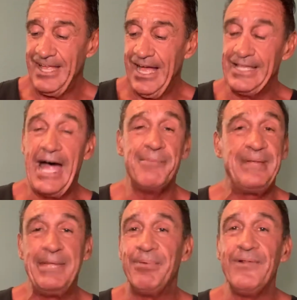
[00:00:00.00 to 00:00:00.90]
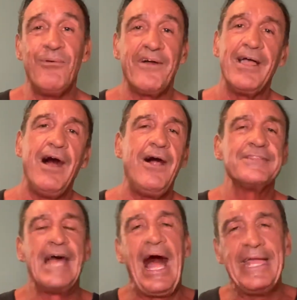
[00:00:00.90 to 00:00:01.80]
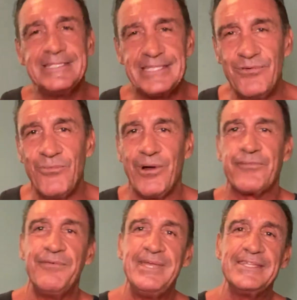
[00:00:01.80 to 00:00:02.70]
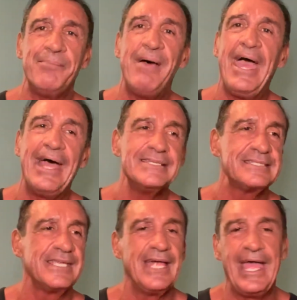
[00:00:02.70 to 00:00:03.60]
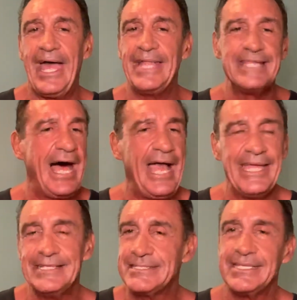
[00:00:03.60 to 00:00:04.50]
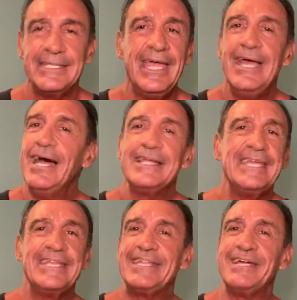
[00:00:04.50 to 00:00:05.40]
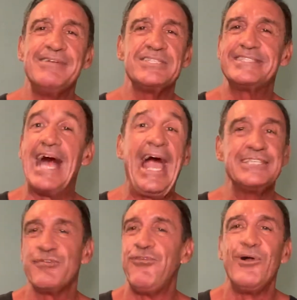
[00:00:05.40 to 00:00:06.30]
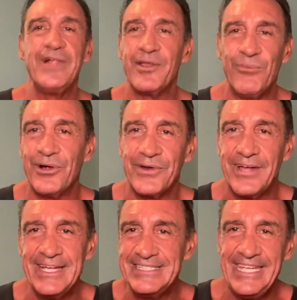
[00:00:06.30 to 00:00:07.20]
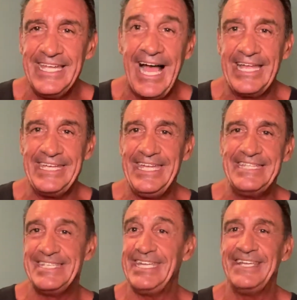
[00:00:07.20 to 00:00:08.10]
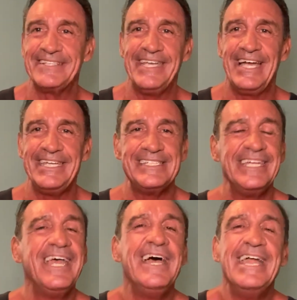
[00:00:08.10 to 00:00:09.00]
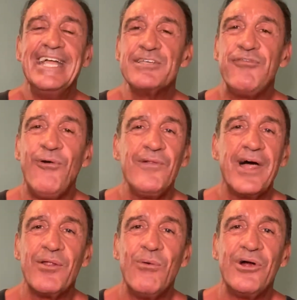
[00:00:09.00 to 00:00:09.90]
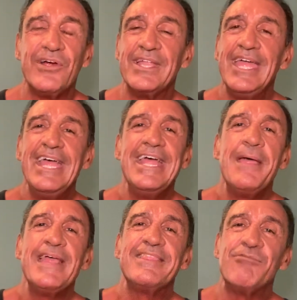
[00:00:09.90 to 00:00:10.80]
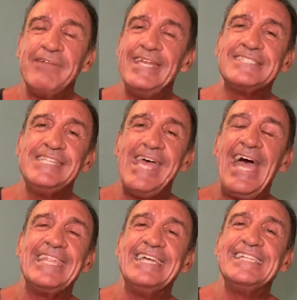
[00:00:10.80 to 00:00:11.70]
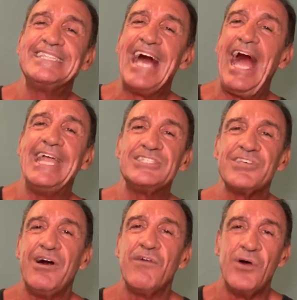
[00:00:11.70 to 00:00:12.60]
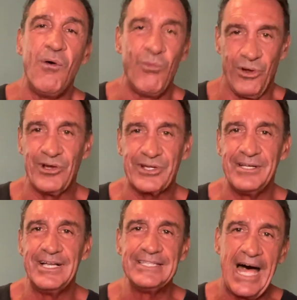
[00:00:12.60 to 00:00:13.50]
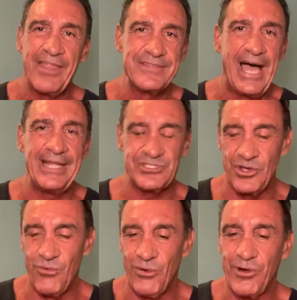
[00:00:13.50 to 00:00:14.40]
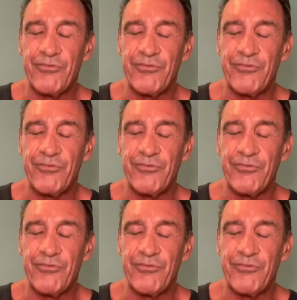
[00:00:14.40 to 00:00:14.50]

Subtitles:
A lot of people worry, oh, diets didn't work for me in the past, and I had diets, and diets a four-letter word, right? D-I-E-T, D-I-E-T. It's a four-letter word. The reason that diets don't work, a lot of diets don't work.